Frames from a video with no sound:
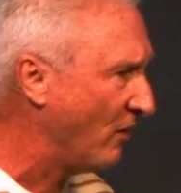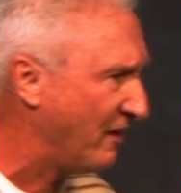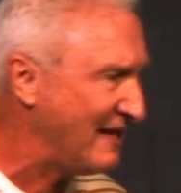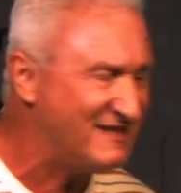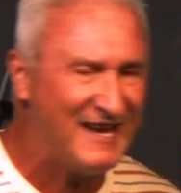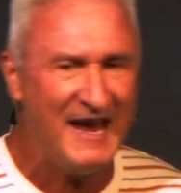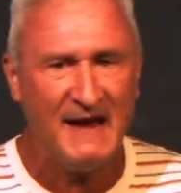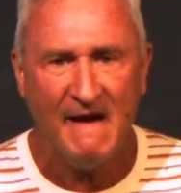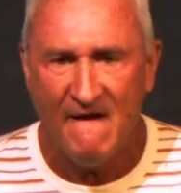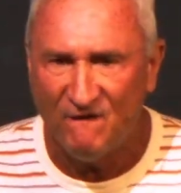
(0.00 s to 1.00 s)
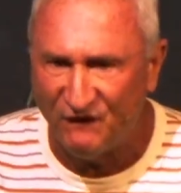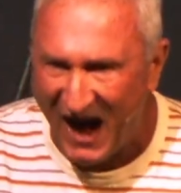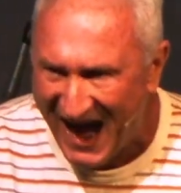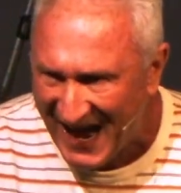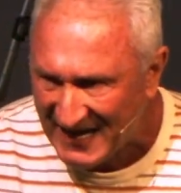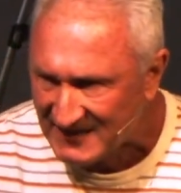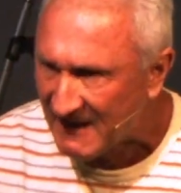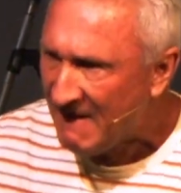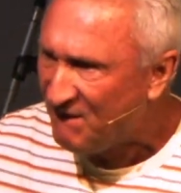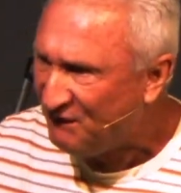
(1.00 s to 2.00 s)
what are they saying? Fight,
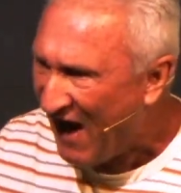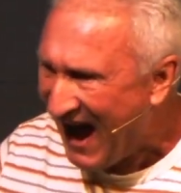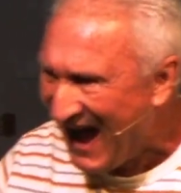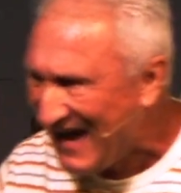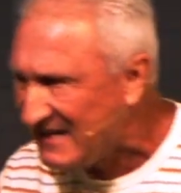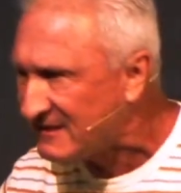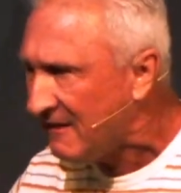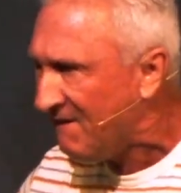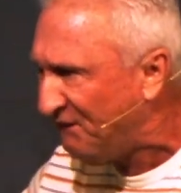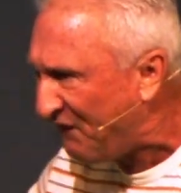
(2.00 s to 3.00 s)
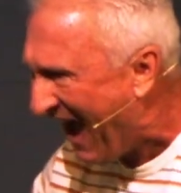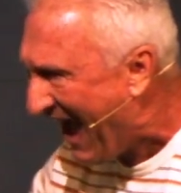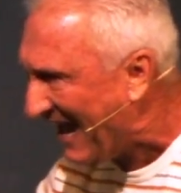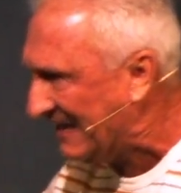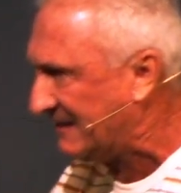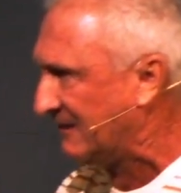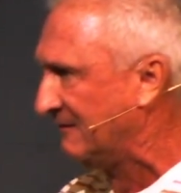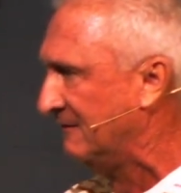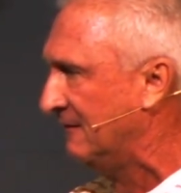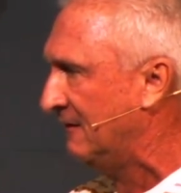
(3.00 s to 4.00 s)
fight, fight.
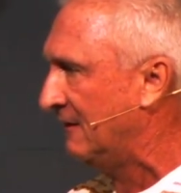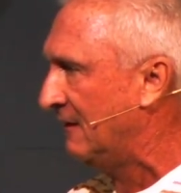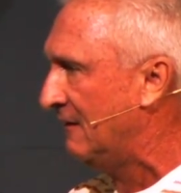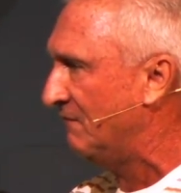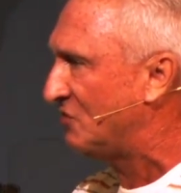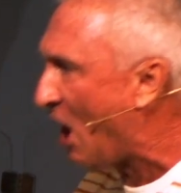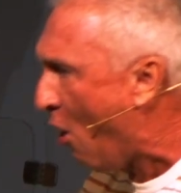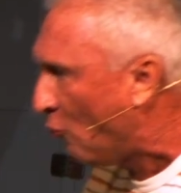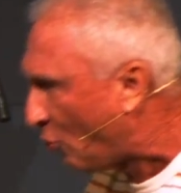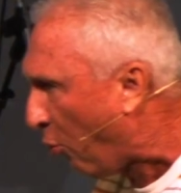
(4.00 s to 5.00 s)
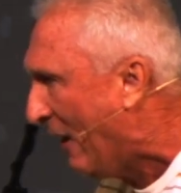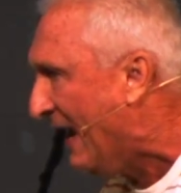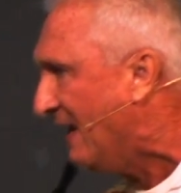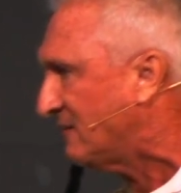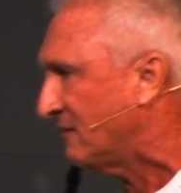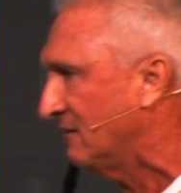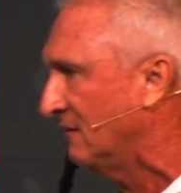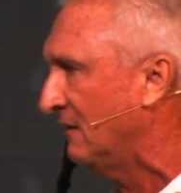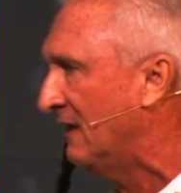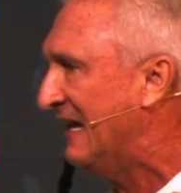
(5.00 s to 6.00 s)
Don't quit.
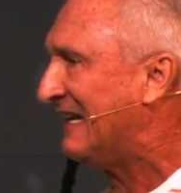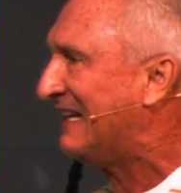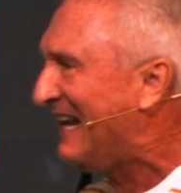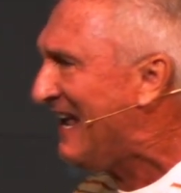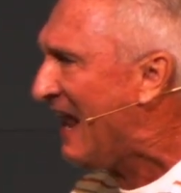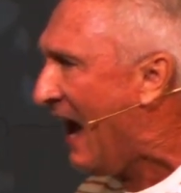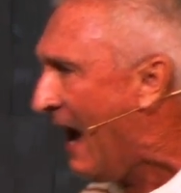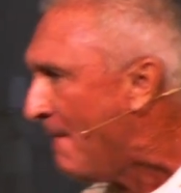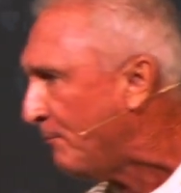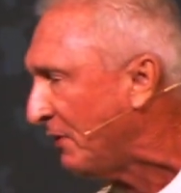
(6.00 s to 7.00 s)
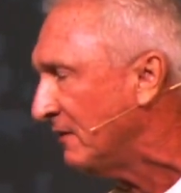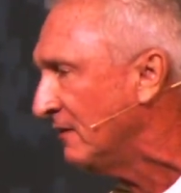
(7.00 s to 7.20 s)
Get up.